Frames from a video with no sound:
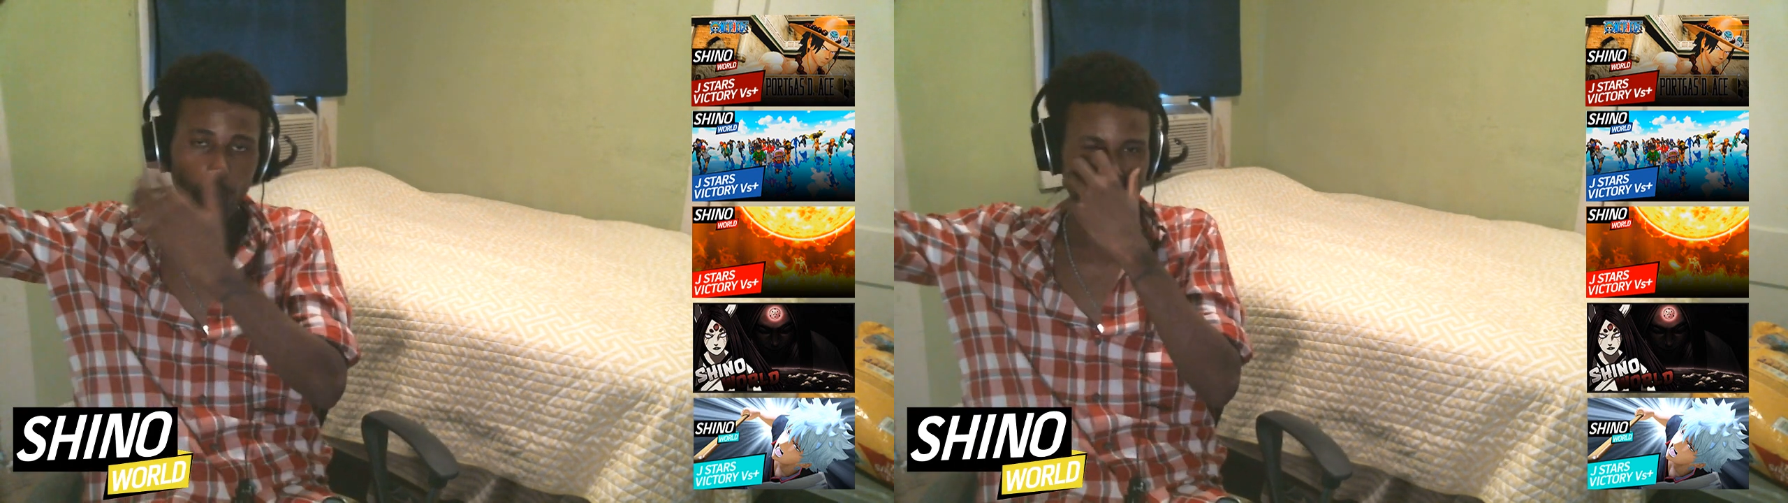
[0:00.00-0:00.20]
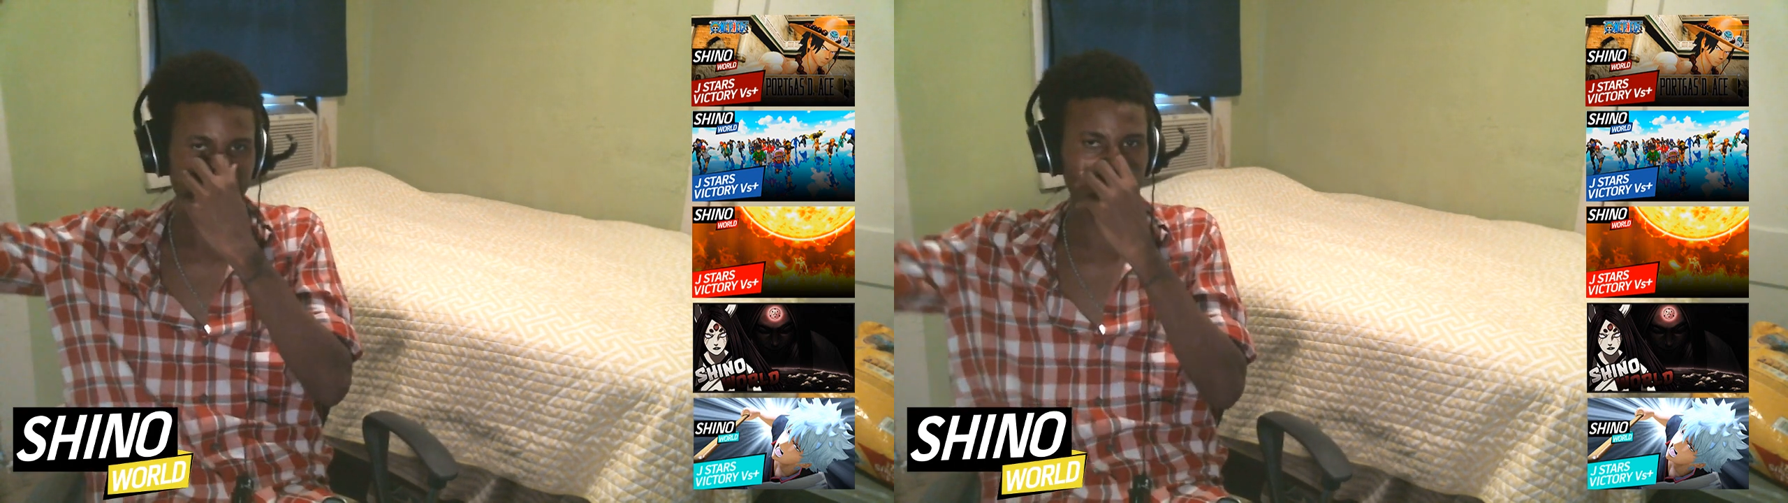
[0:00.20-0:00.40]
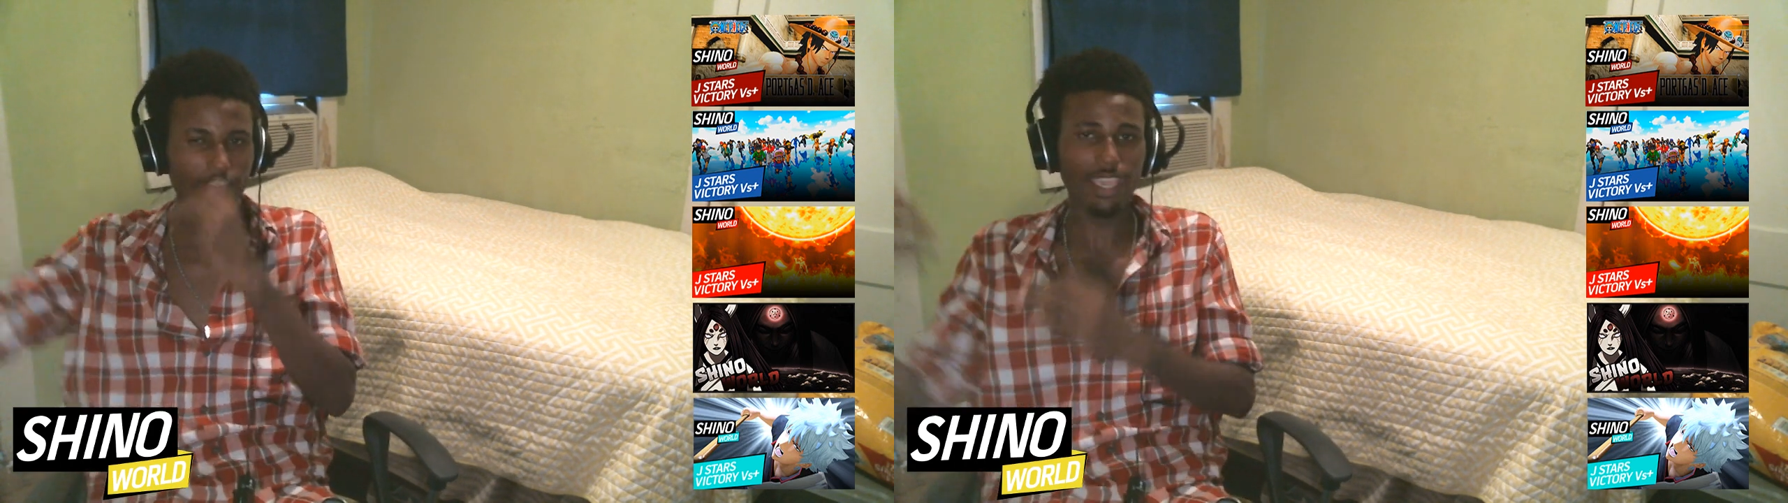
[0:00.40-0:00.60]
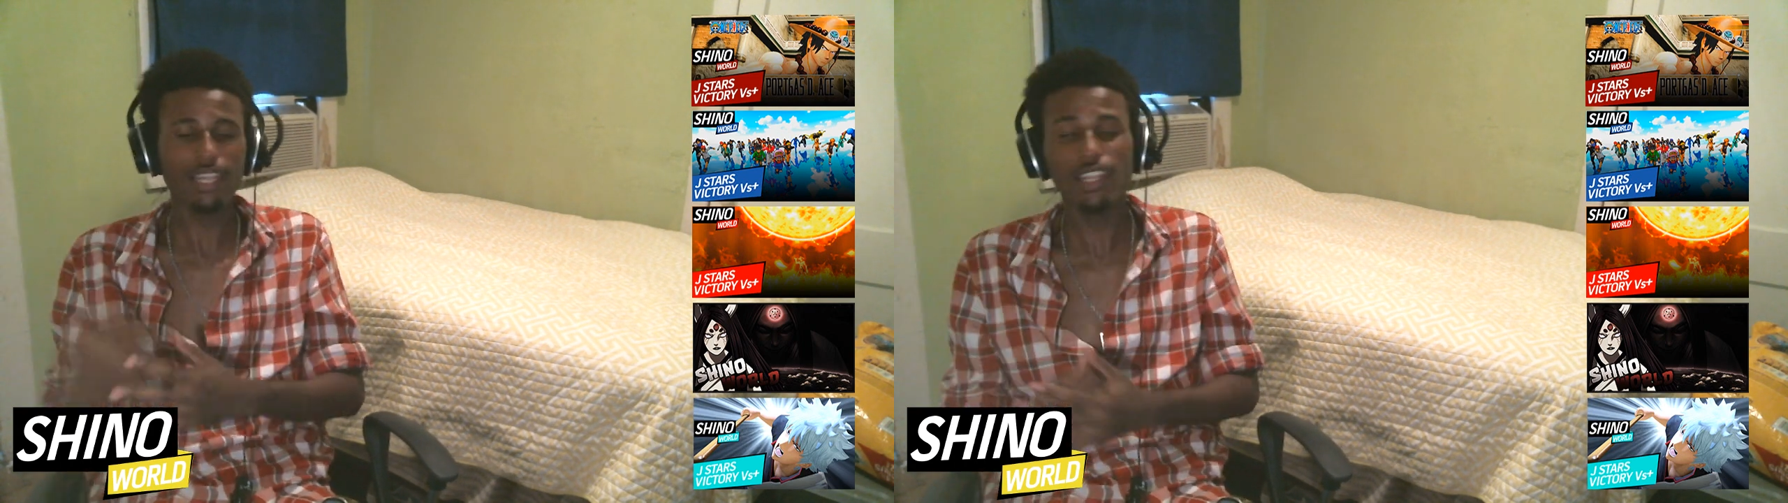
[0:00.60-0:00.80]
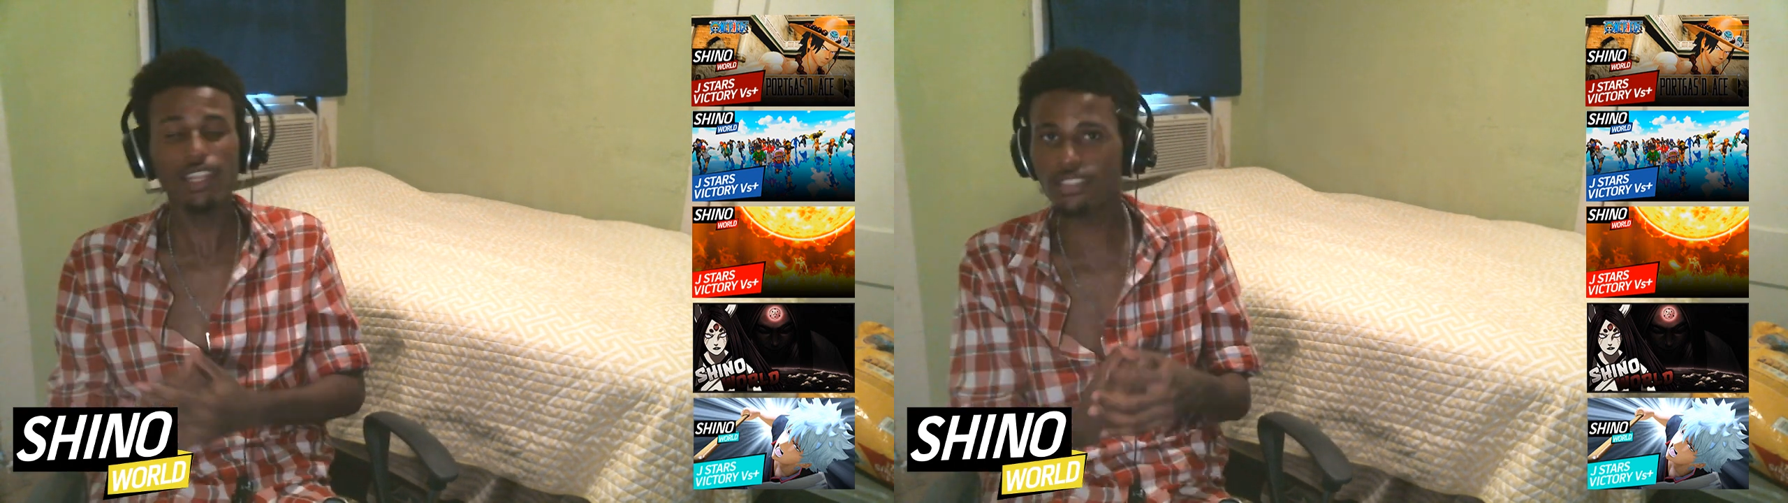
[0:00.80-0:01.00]
We have
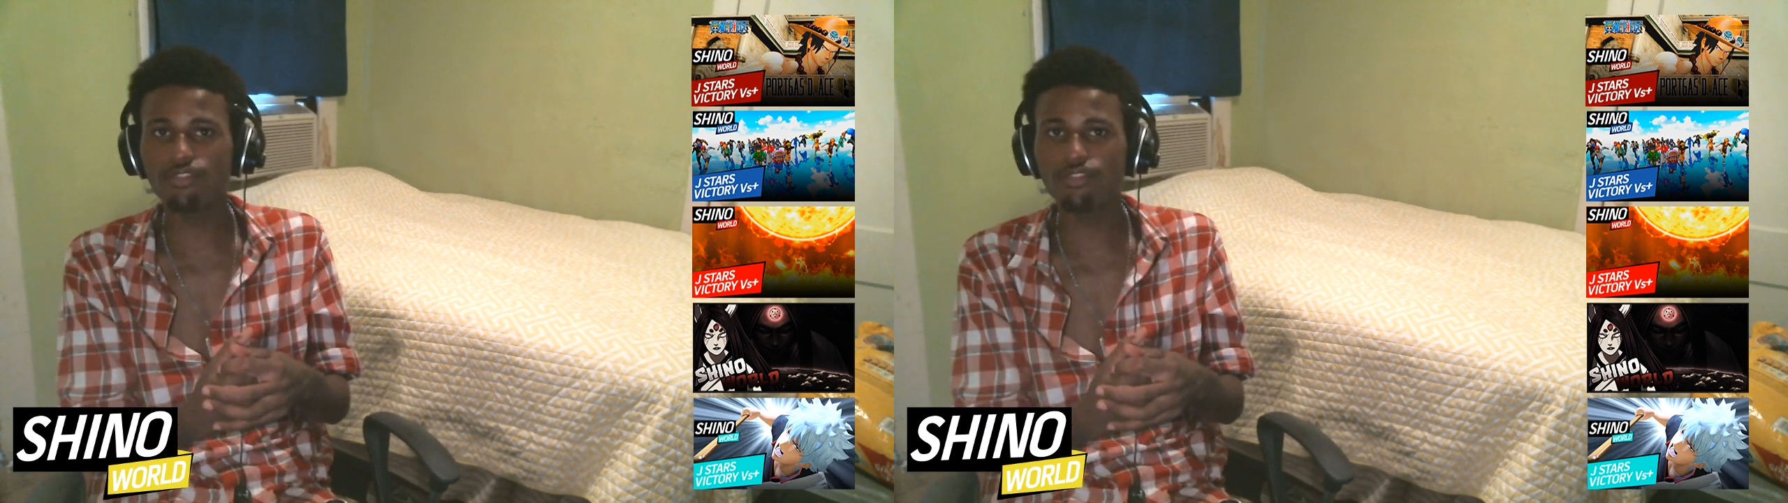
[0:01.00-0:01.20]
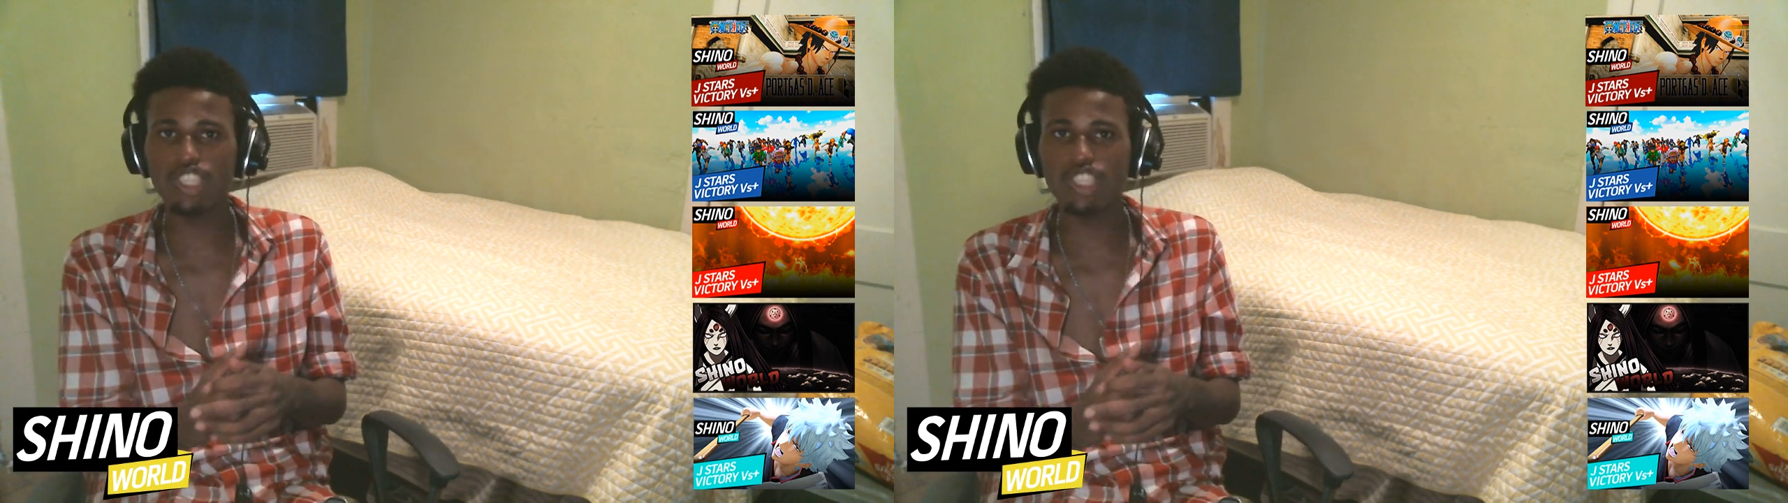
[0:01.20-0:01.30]
a list of